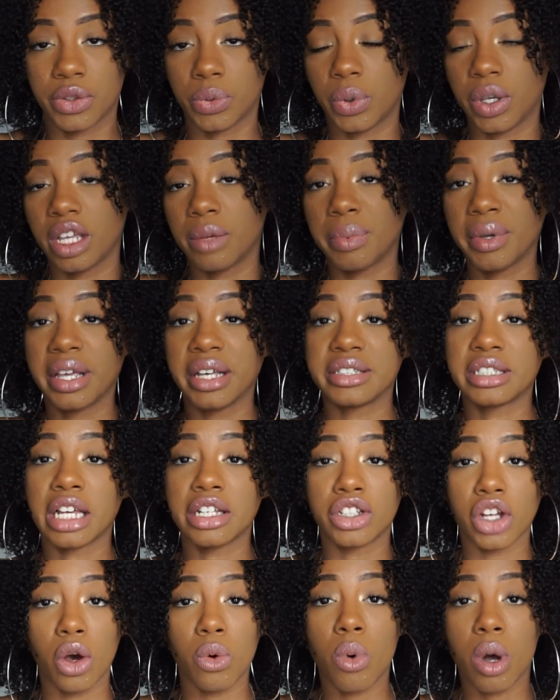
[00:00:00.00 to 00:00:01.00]
a week because
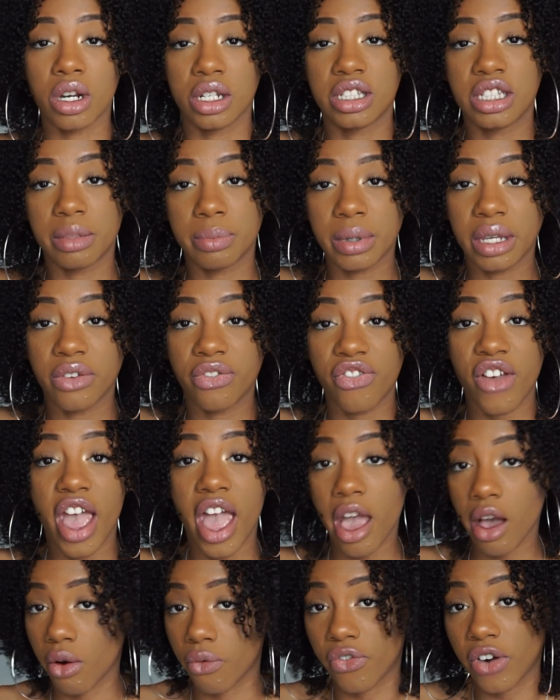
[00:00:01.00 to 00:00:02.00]
I don't want it to be
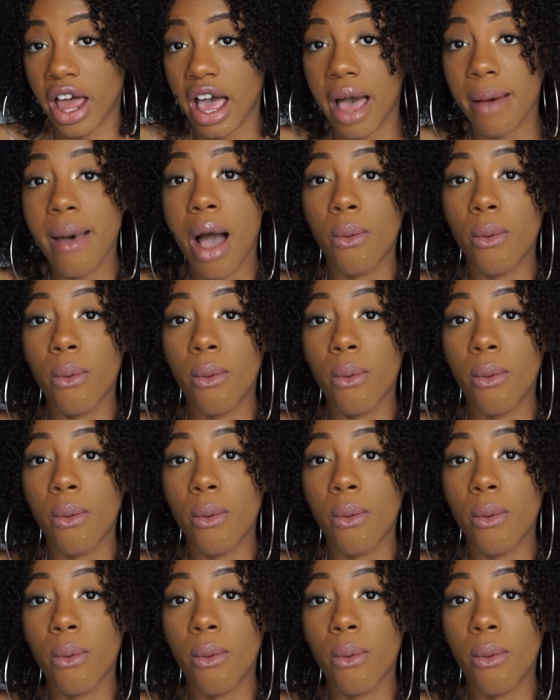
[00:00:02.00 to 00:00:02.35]
fat or flab.